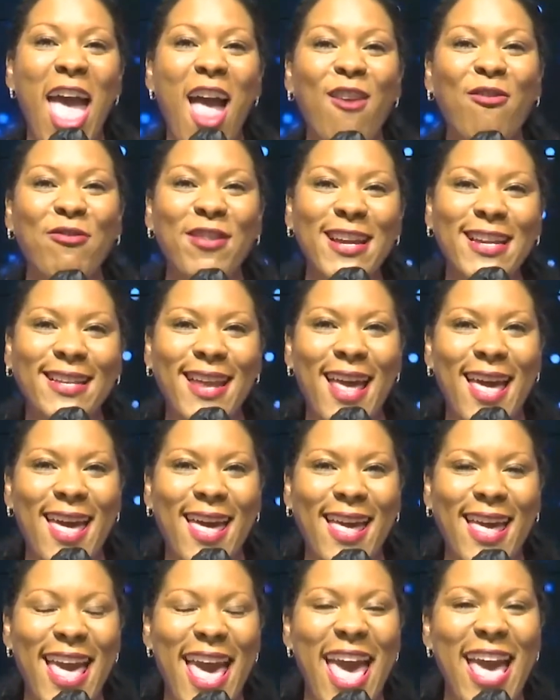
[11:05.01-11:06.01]
every
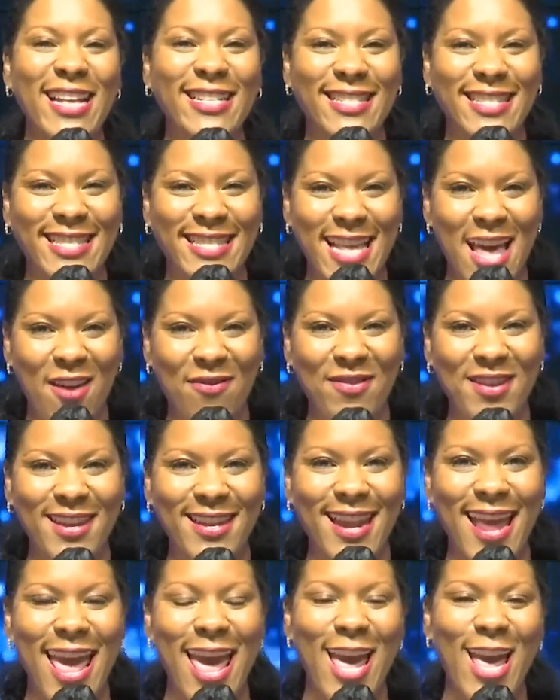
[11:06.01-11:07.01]
day at
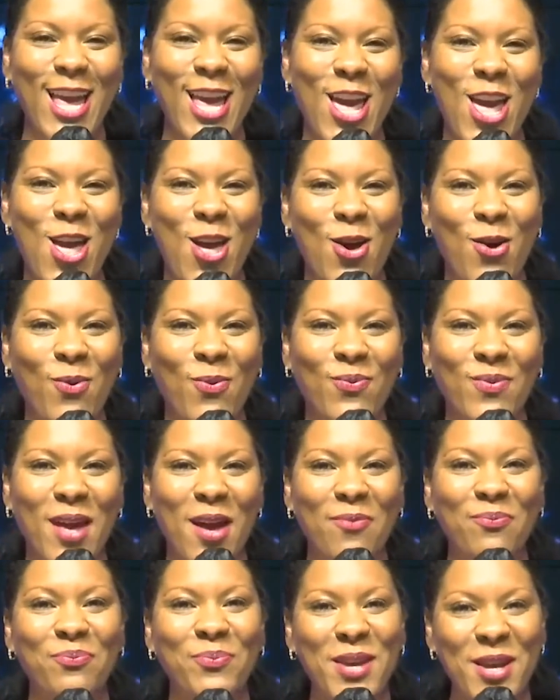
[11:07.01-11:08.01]
7 a.m.
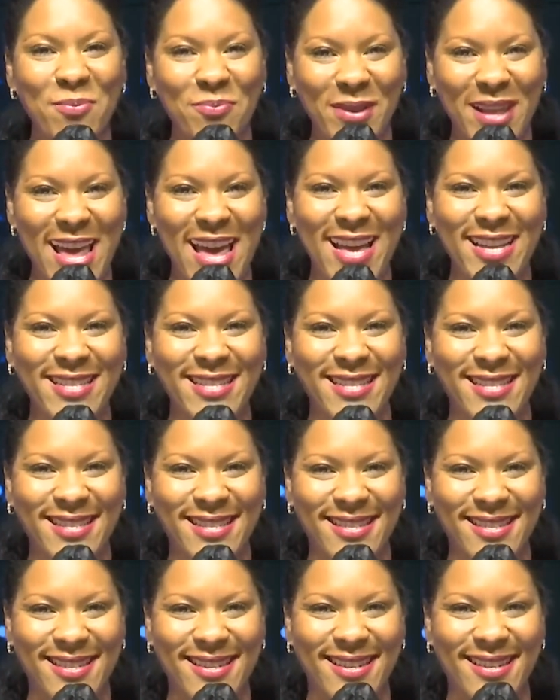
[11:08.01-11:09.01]
Be
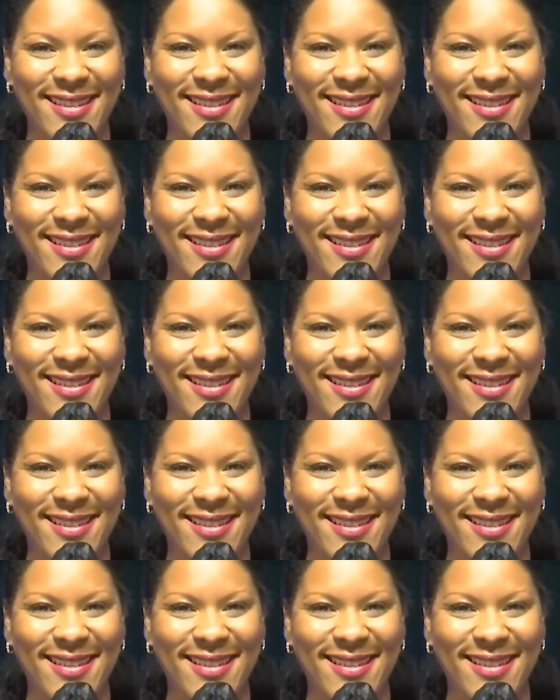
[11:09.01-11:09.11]
blessed.